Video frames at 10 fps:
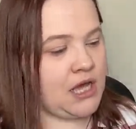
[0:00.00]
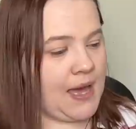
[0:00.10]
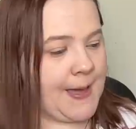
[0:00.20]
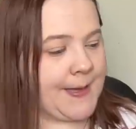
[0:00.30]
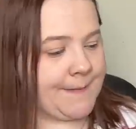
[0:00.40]

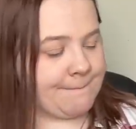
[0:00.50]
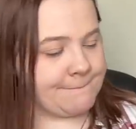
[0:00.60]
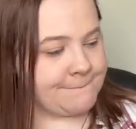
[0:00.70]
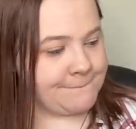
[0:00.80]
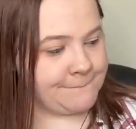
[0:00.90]
um,
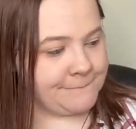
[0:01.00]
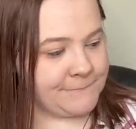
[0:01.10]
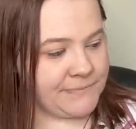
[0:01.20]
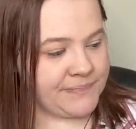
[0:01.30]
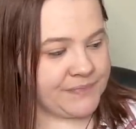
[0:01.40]

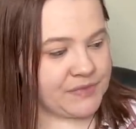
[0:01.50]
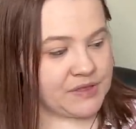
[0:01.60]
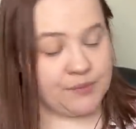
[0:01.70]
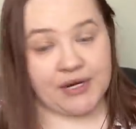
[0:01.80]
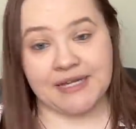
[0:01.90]

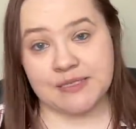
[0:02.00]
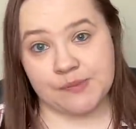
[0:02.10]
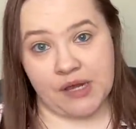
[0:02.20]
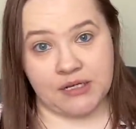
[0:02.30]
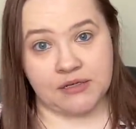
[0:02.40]
the brass
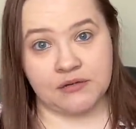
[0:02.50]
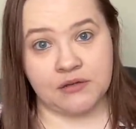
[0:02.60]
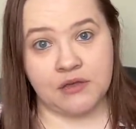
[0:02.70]
button